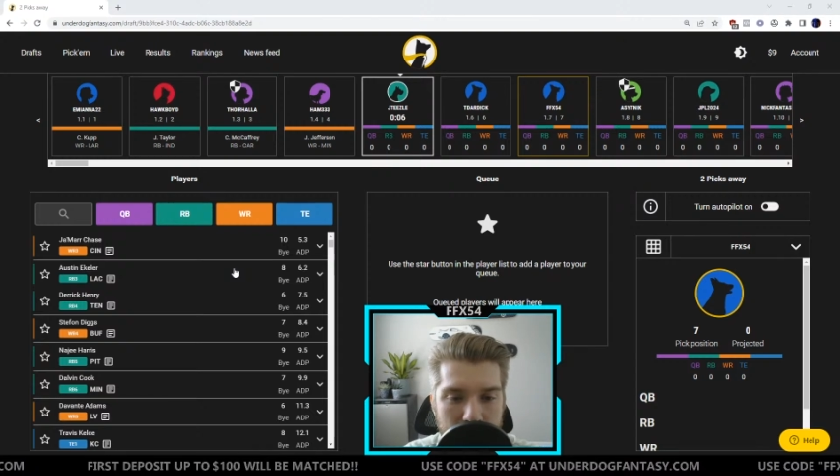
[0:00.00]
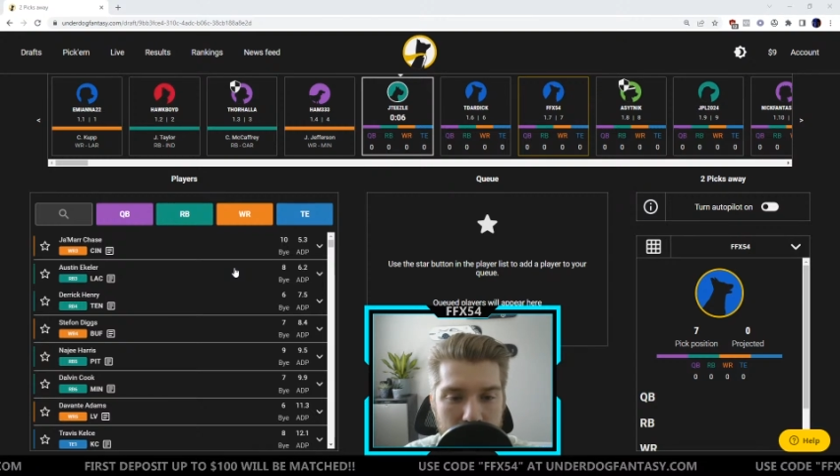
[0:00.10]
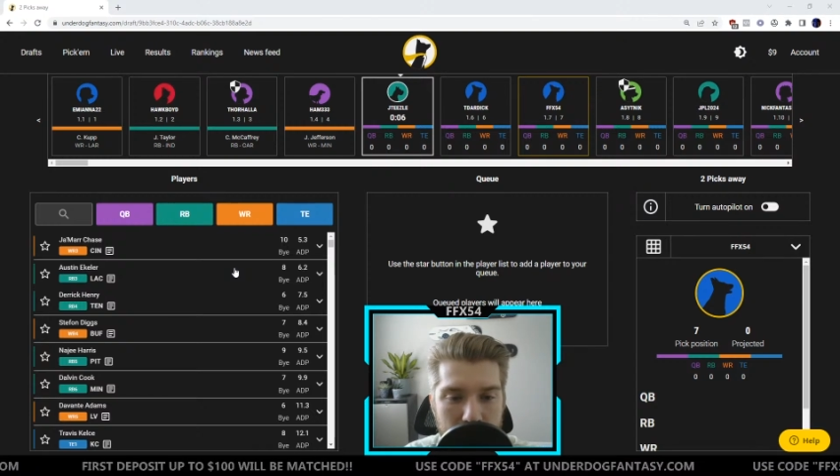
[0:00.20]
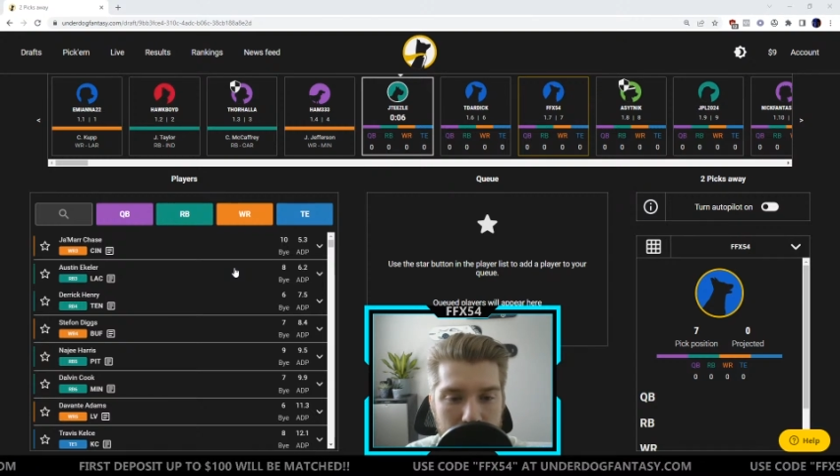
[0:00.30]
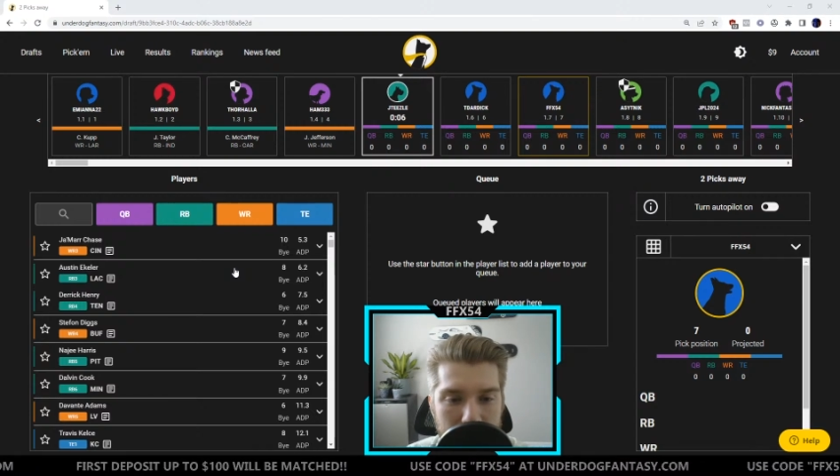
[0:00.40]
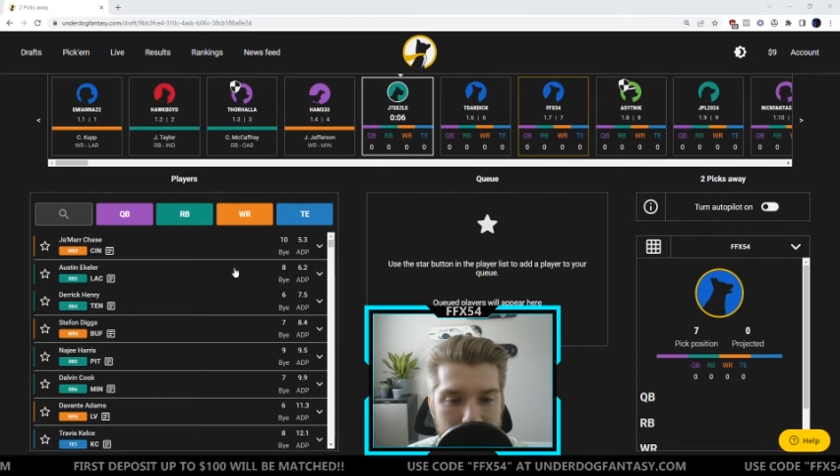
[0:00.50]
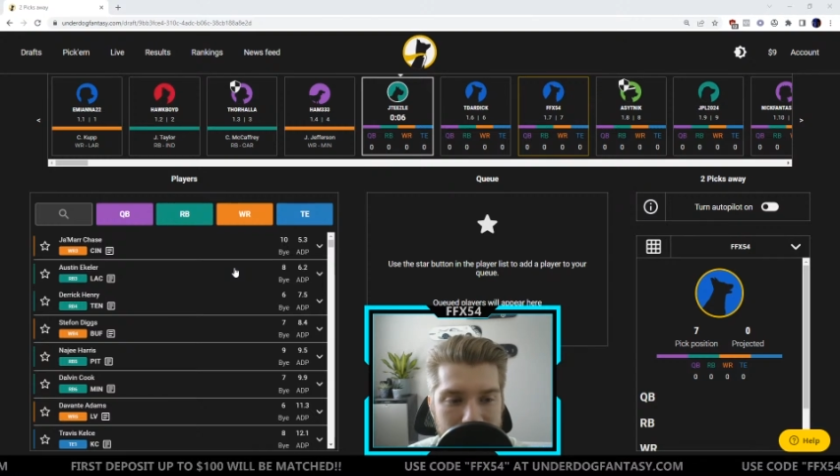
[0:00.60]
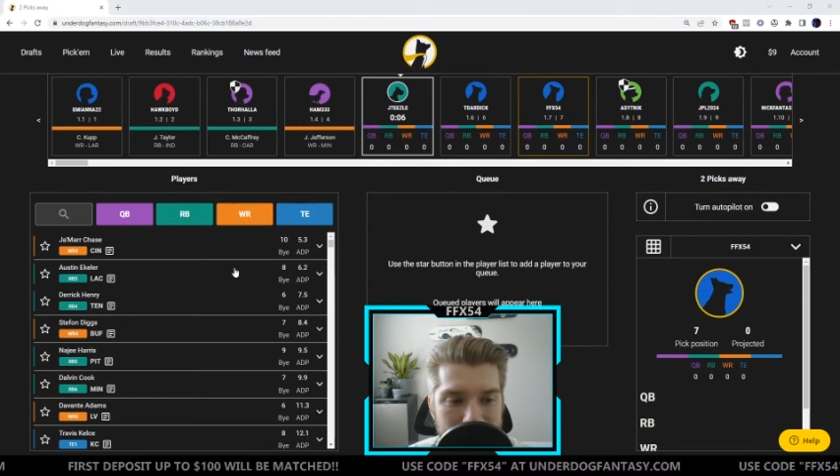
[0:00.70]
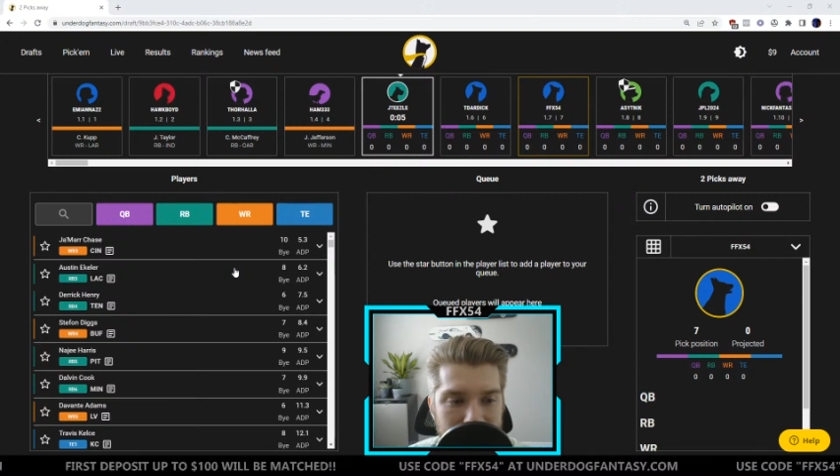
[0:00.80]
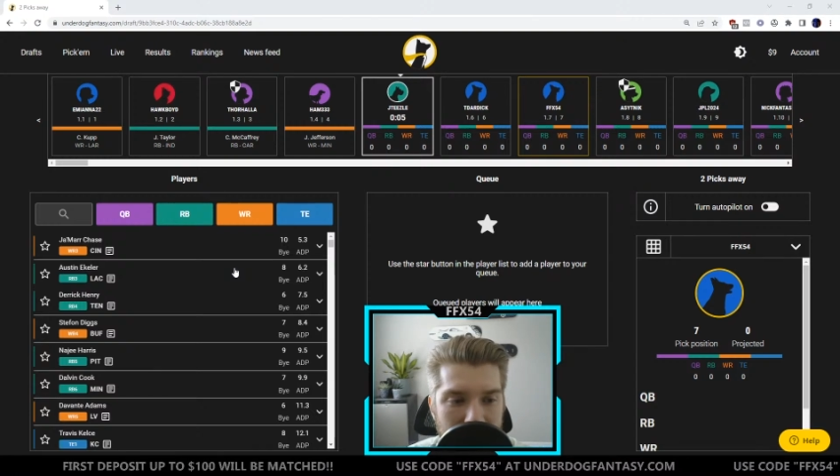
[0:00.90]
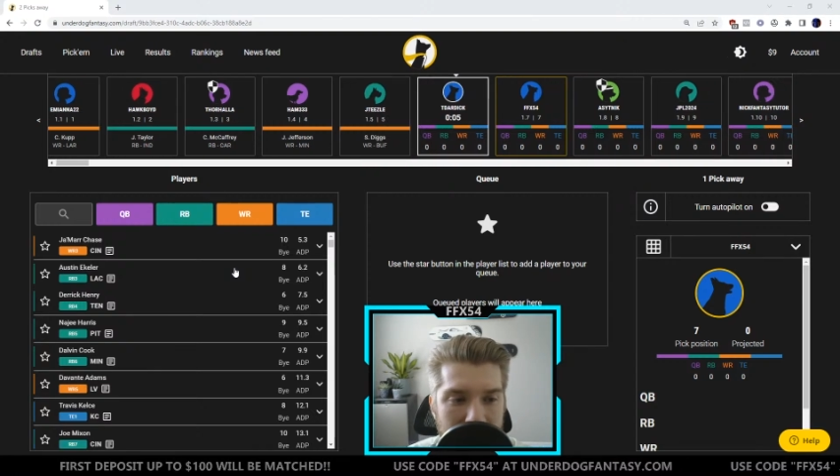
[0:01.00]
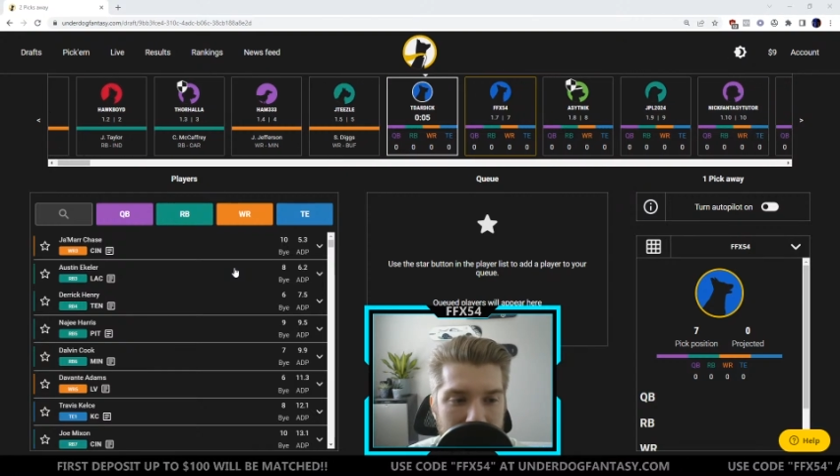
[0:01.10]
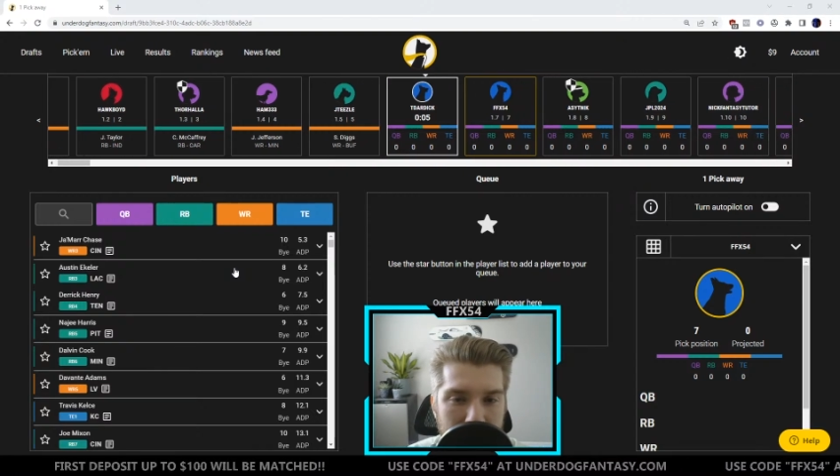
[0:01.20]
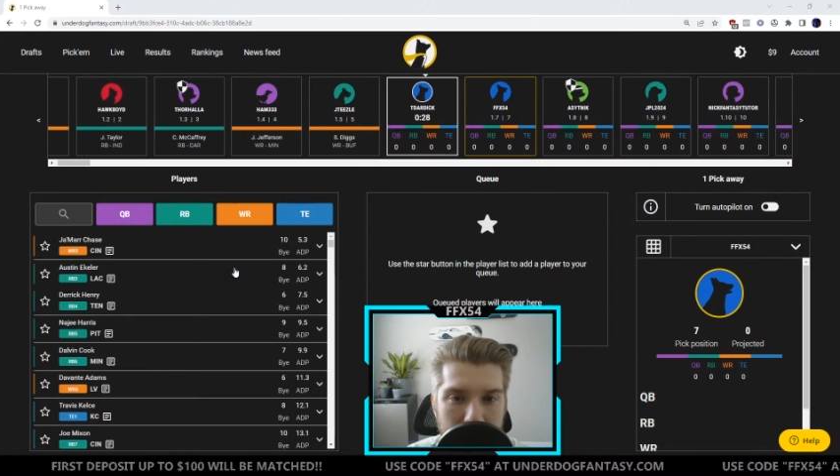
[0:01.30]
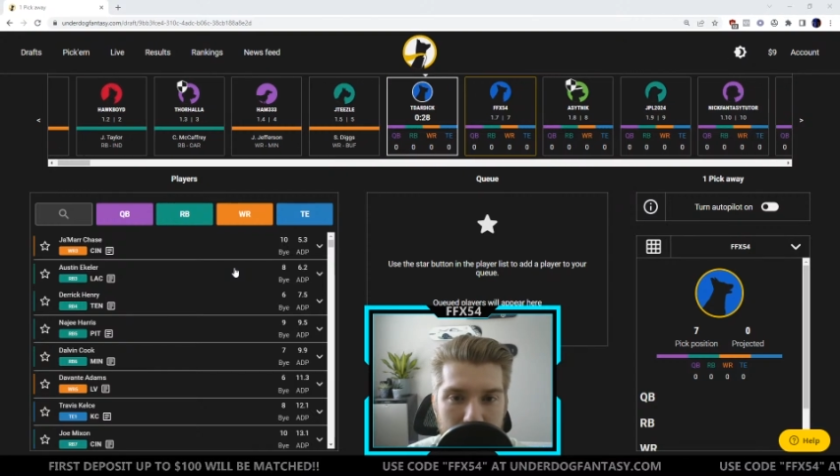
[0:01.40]
I
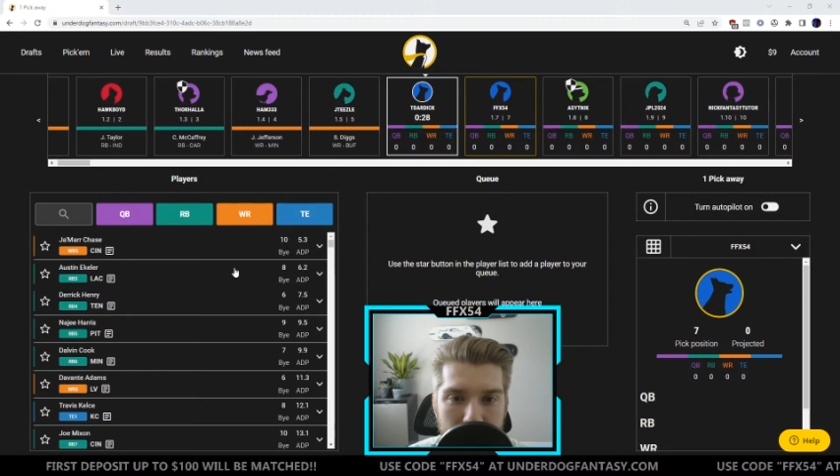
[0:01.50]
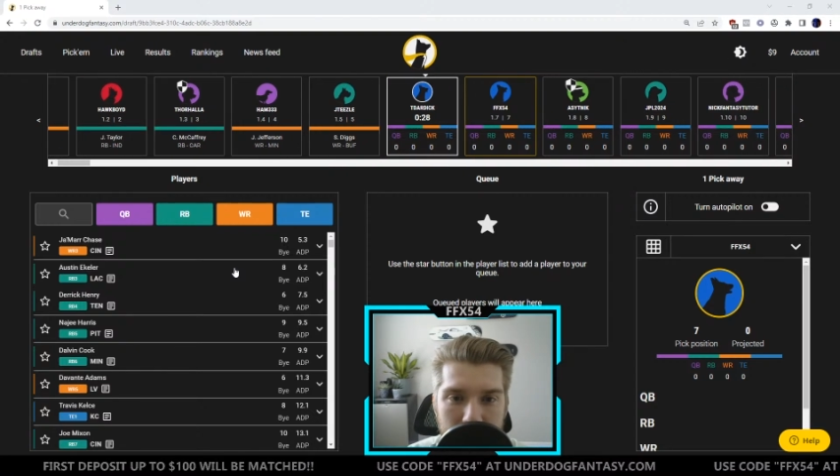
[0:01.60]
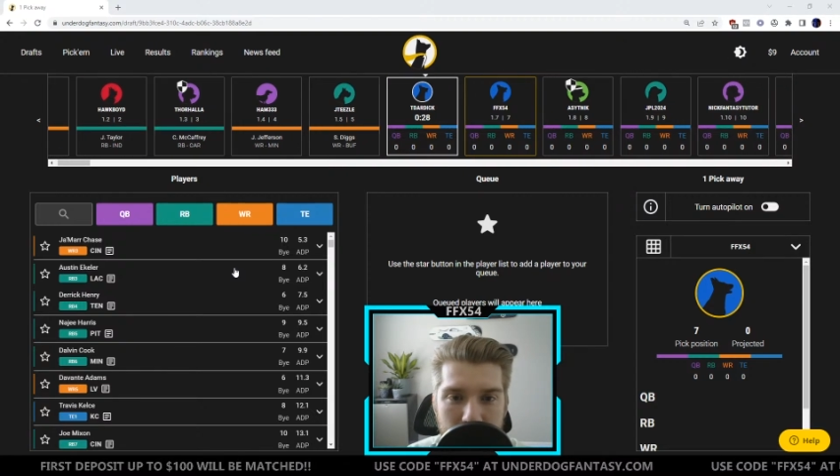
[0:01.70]
don't know, though.